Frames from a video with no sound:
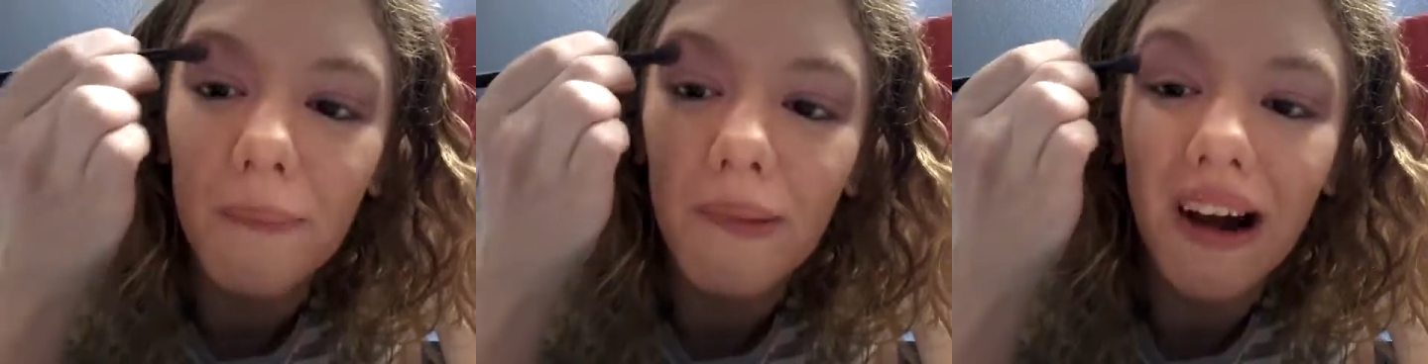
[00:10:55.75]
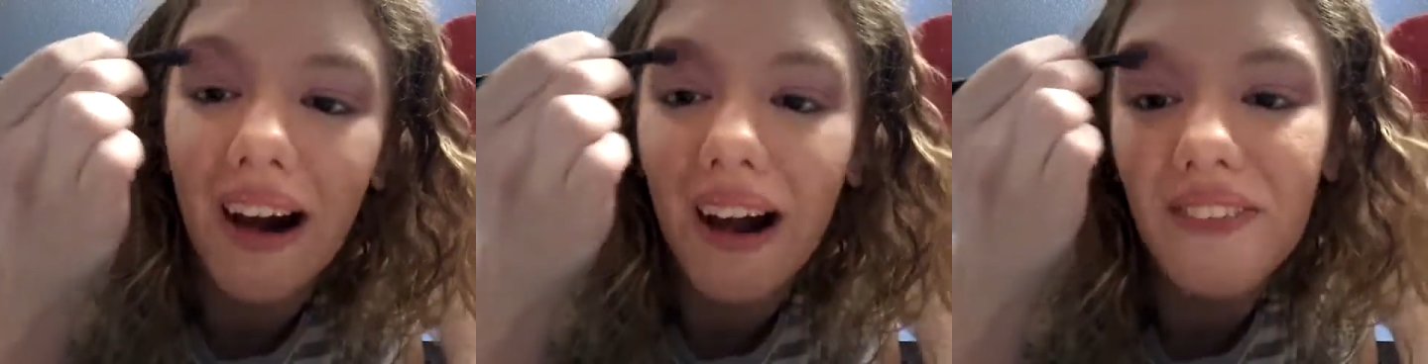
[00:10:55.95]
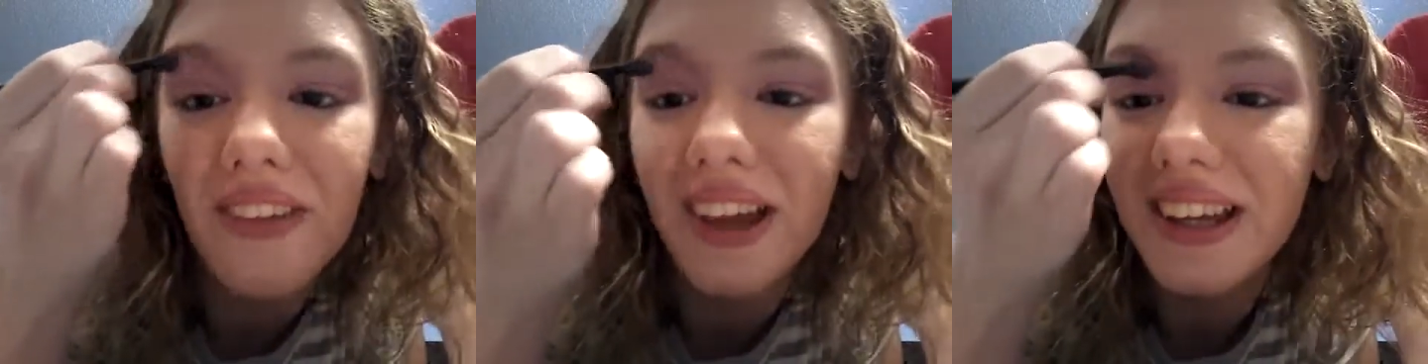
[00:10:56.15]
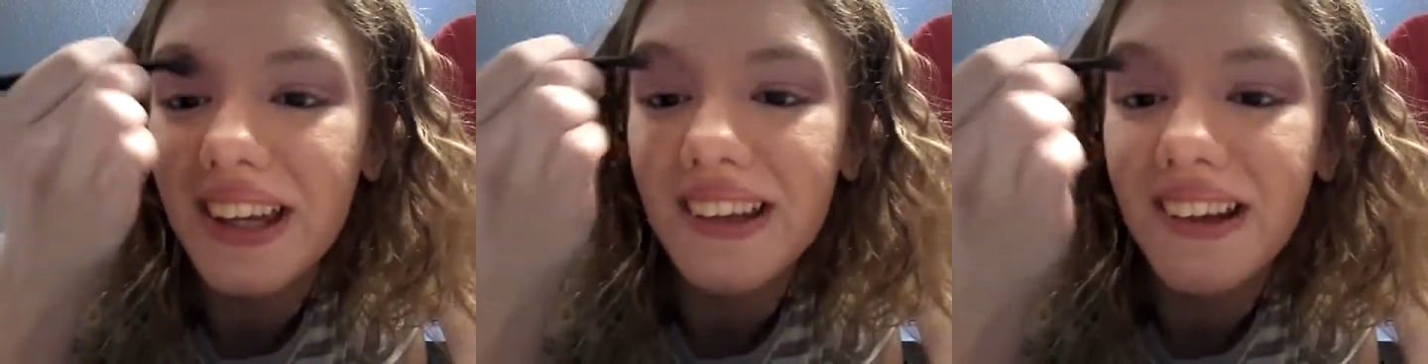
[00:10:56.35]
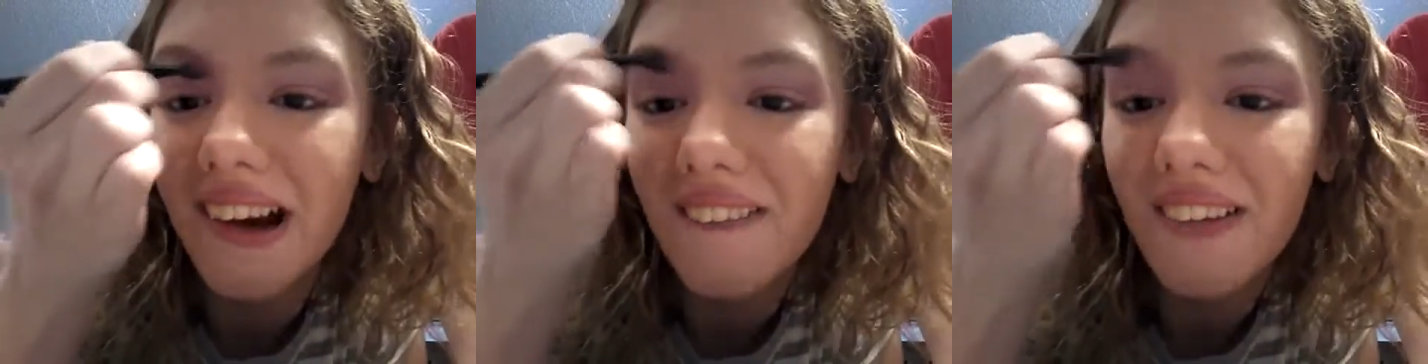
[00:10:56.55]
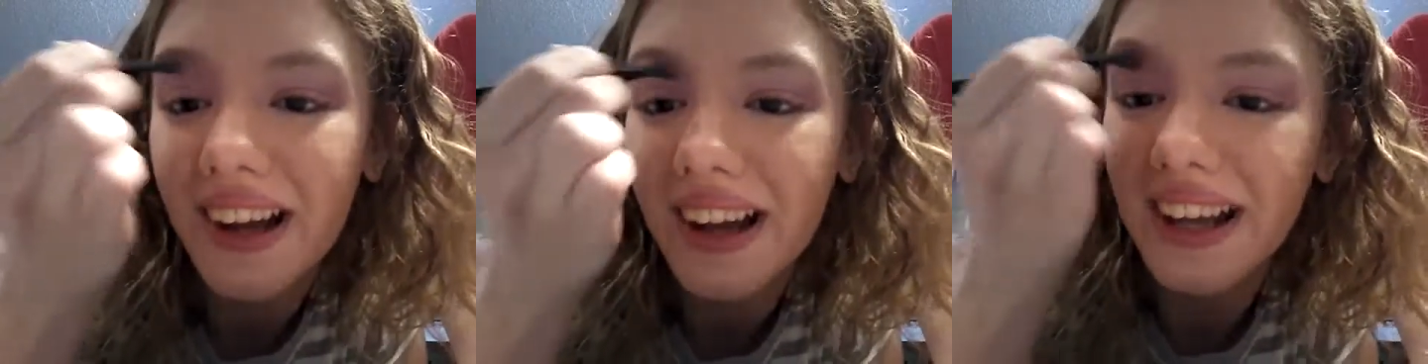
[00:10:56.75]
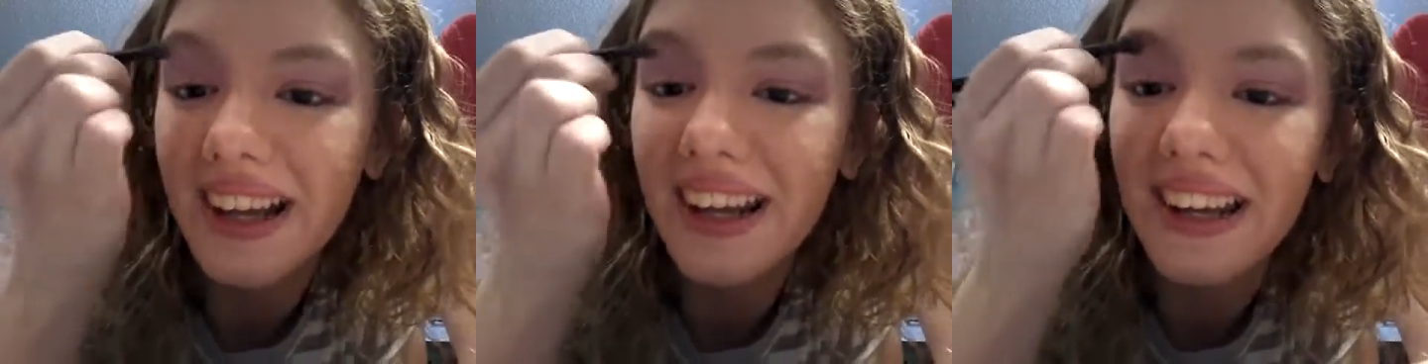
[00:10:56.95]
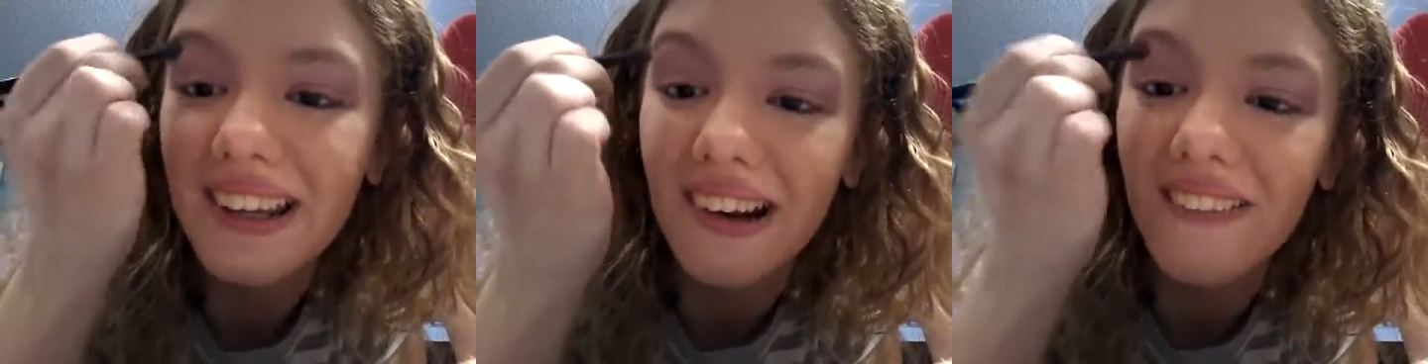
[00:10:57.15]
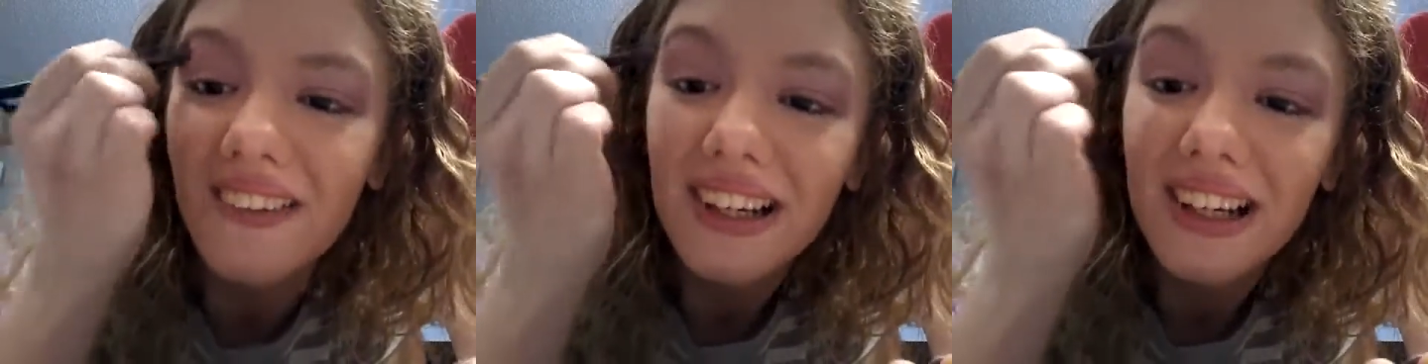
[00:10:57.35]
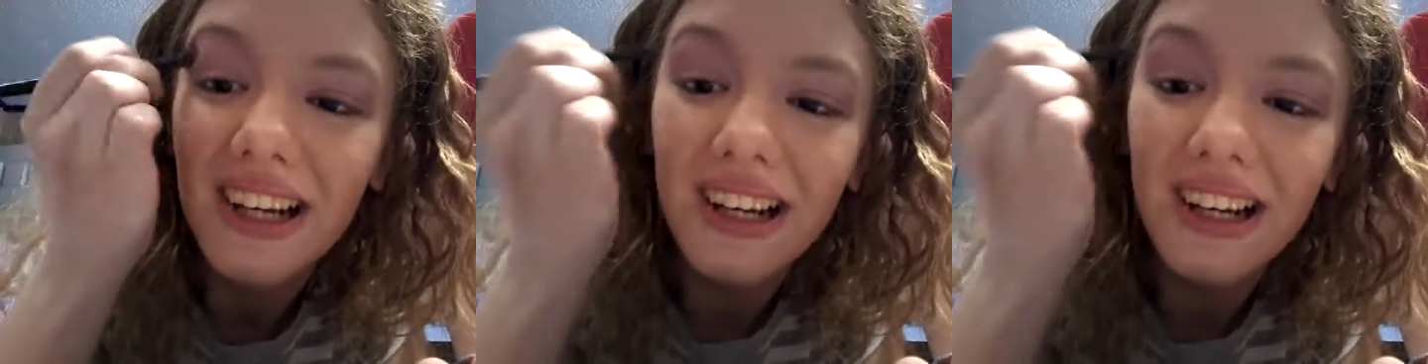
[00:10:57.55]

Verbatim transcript: but I bet you know, well, hey, you know,